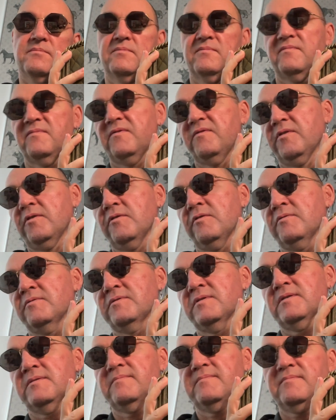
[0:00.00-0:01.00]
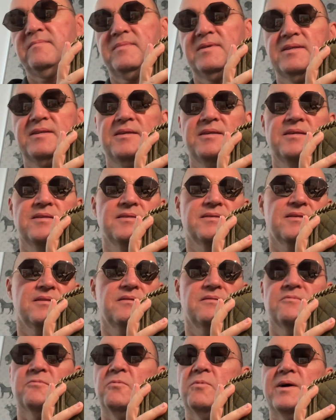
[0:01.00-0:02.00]
phone, keys
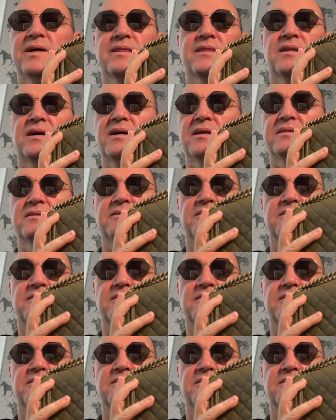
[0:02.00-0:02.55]
and whatnot,